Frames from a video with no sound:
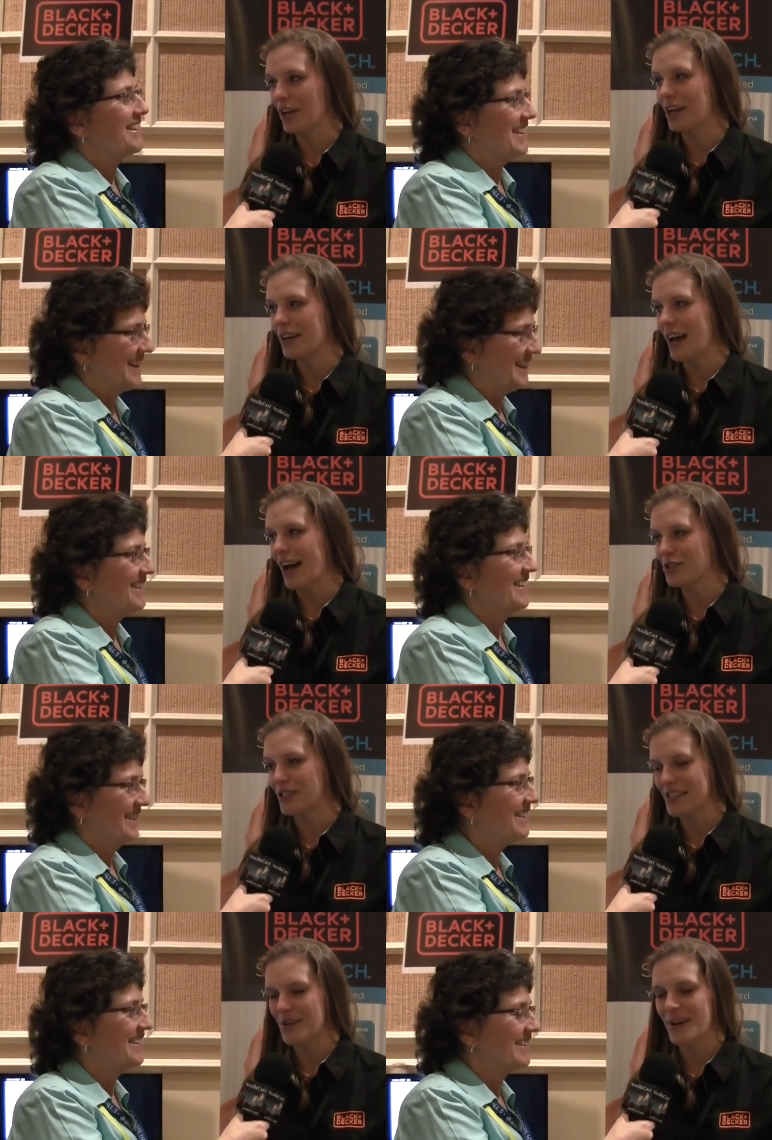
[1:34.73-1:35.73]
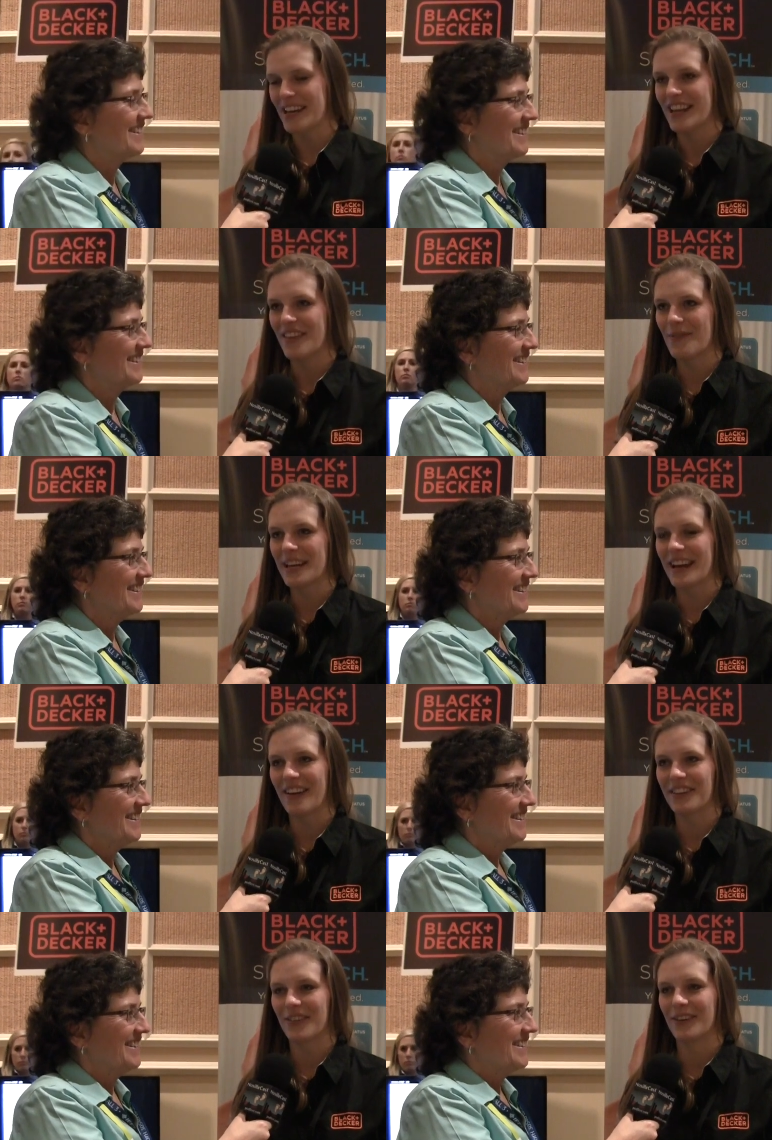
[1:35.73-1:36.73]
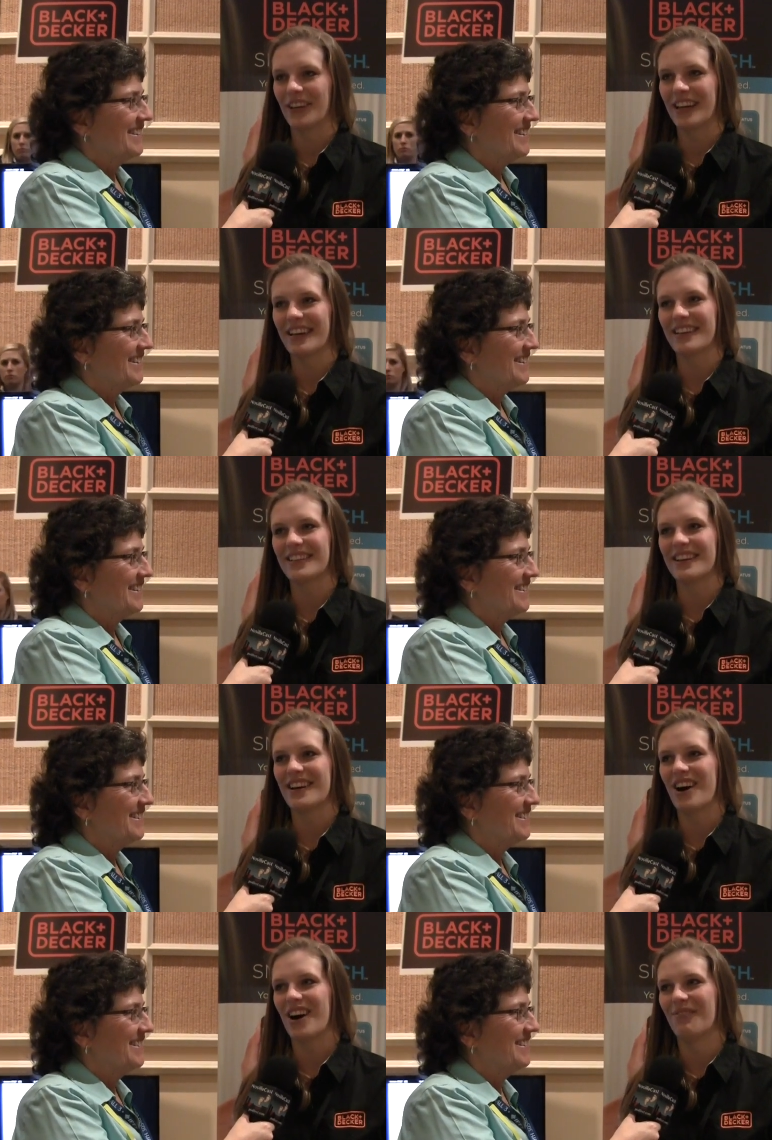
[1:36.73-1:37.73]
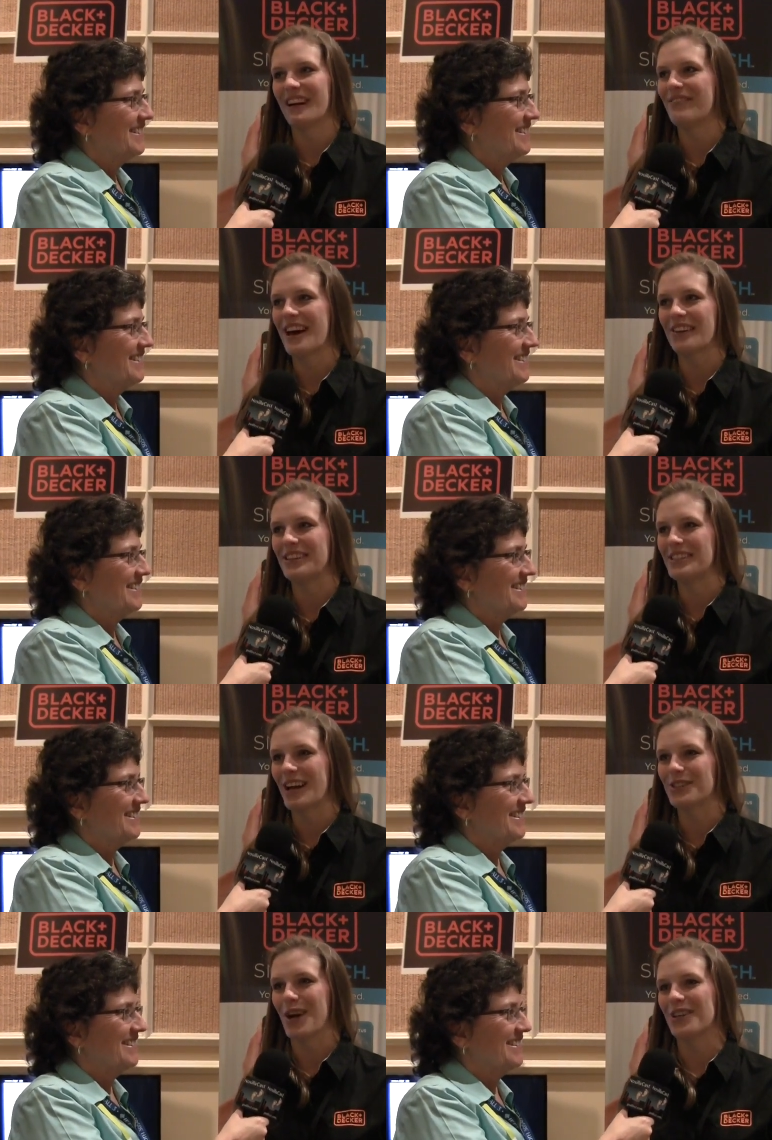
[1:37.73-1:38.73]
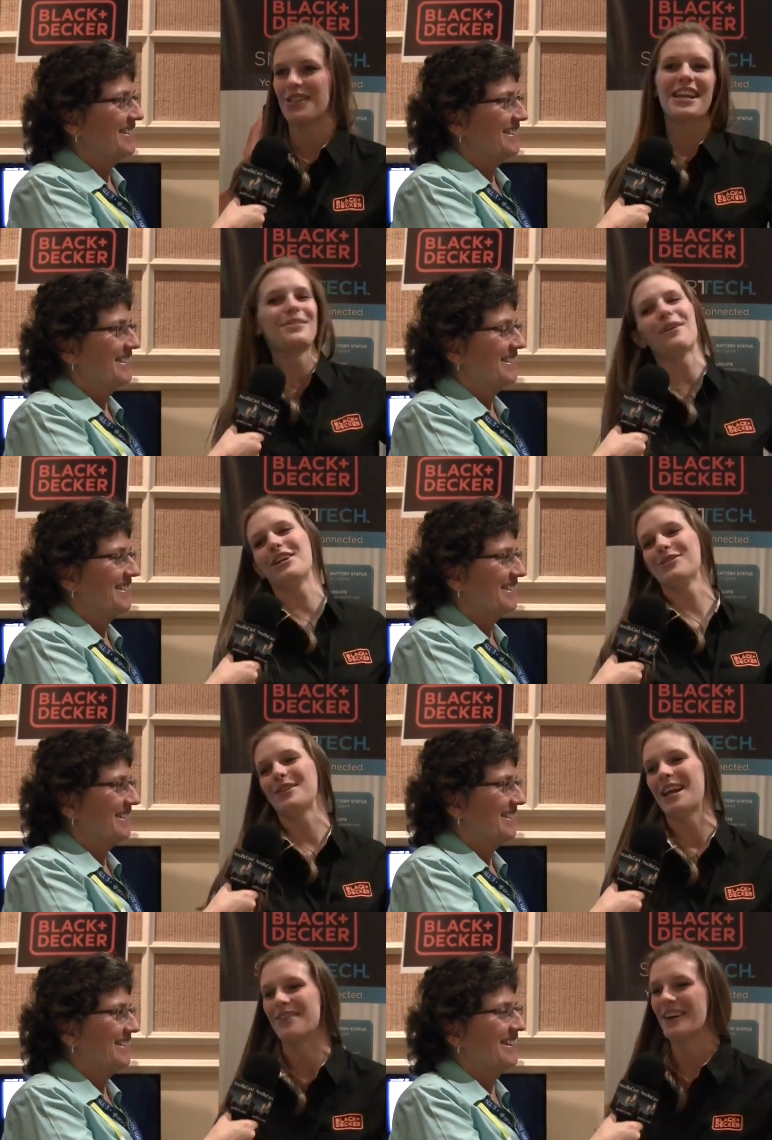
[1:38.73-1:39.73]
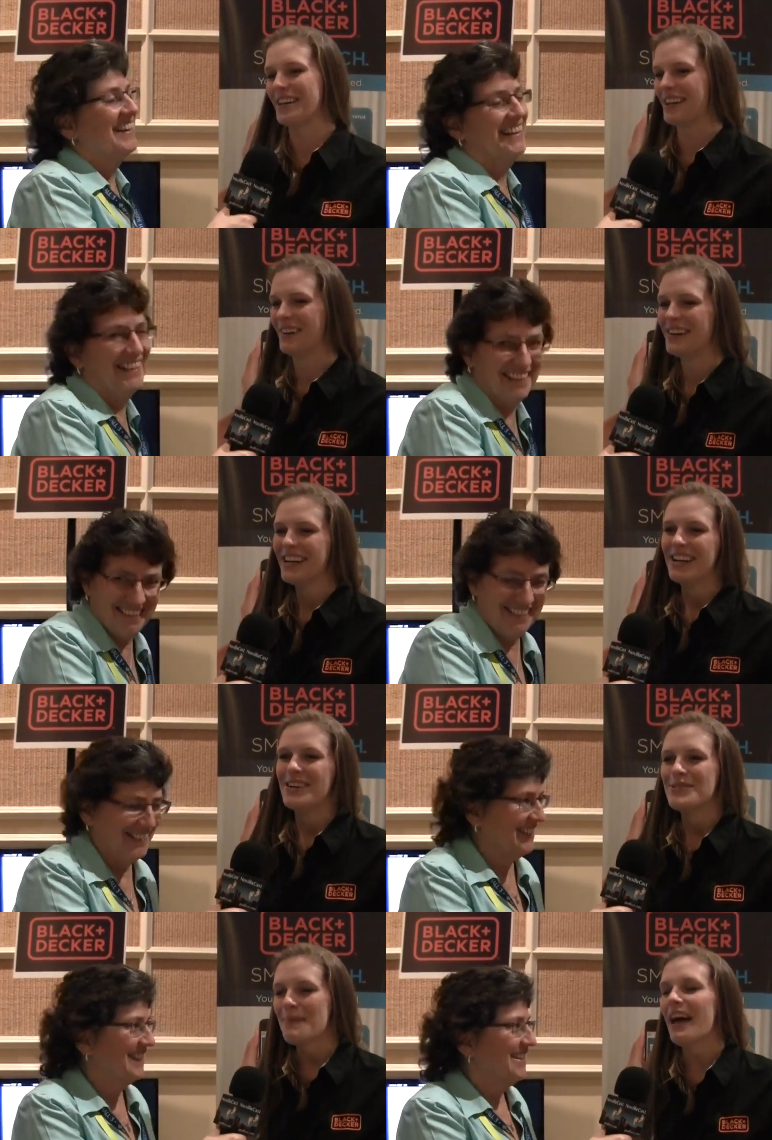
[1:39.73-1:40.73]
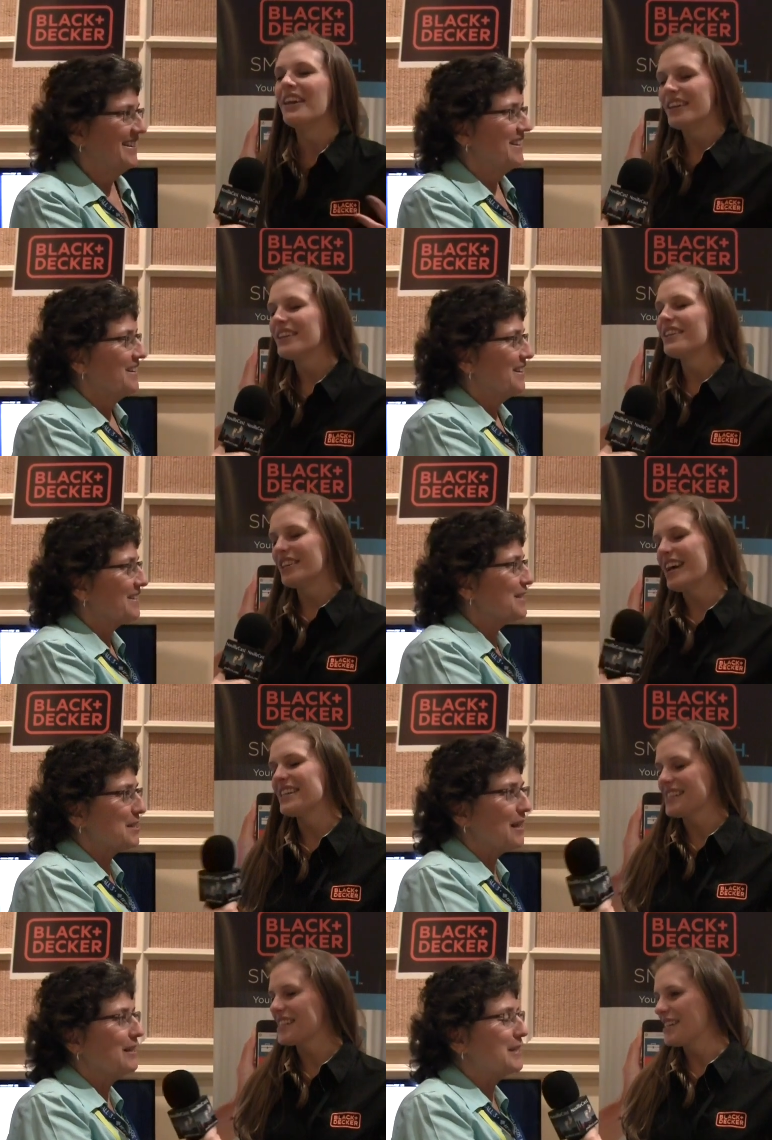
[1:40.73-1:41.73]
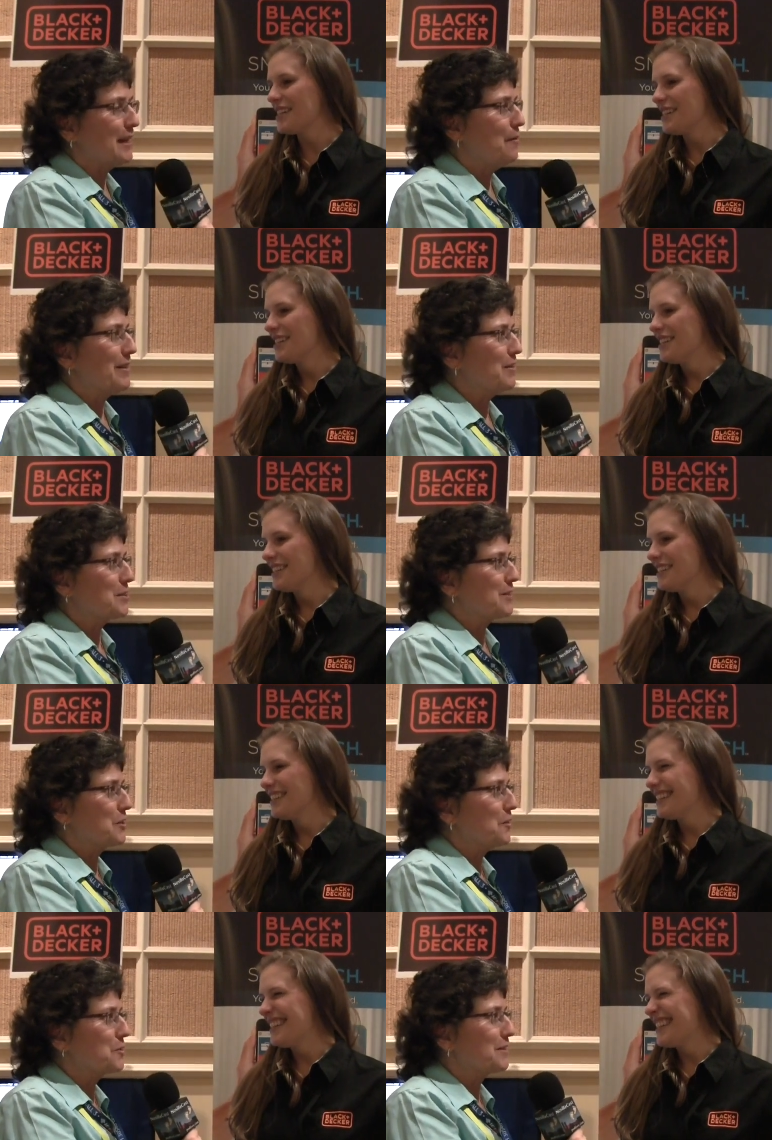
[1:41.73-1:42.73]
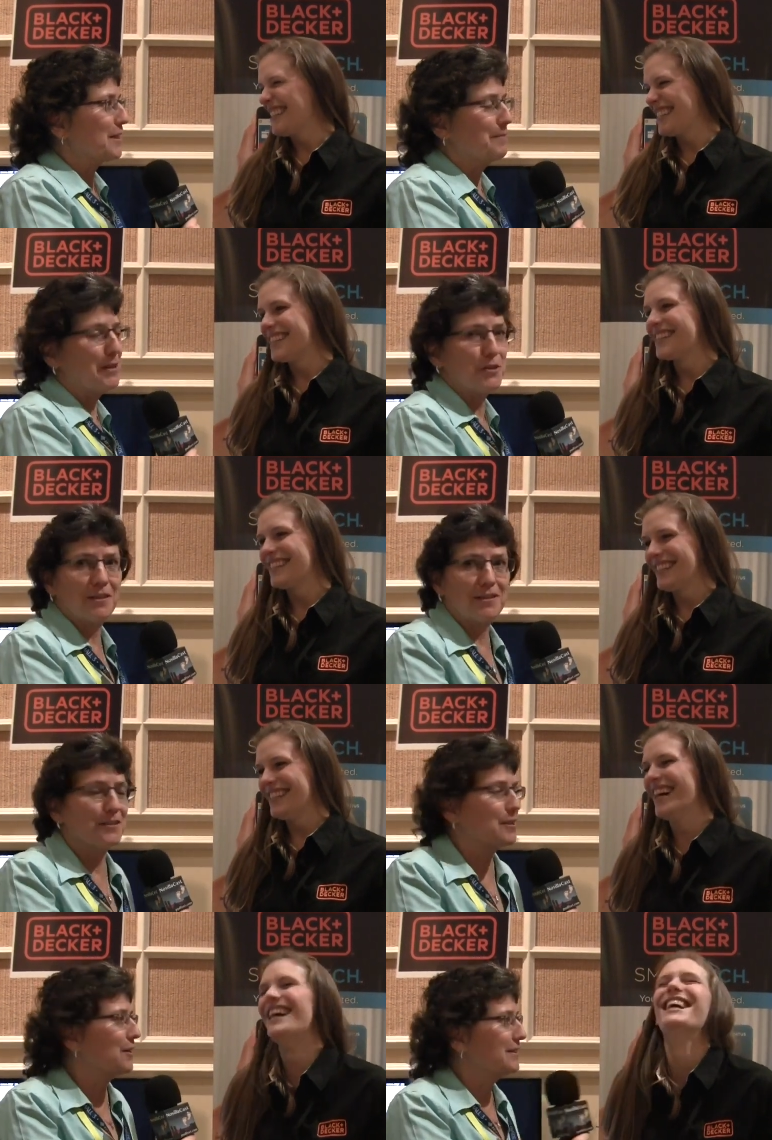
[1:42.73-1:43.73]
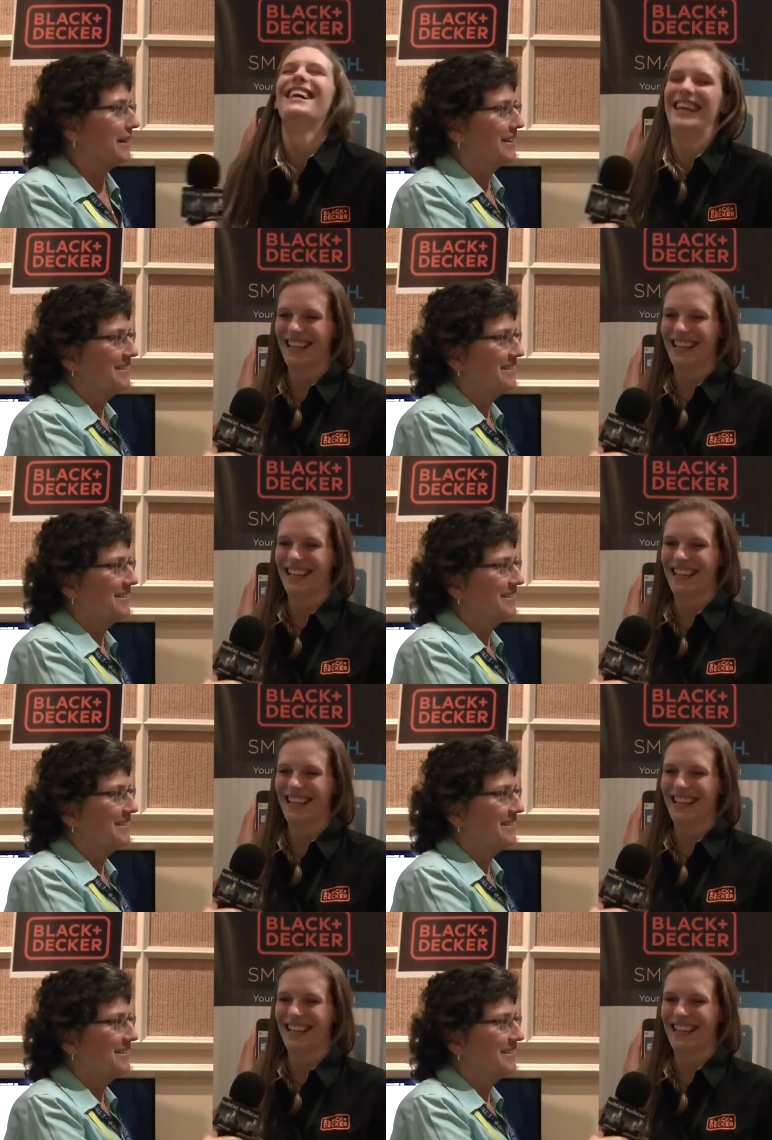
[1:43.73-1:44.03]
Speaker 1: we're going to actually do it, and then we get out there and we're like, oh, my battery's not charged. So I didn't want to do it anyway, you know.
Speaker 2: But the nice... It's going to take away those excuses. I'm not sure this is a good thing.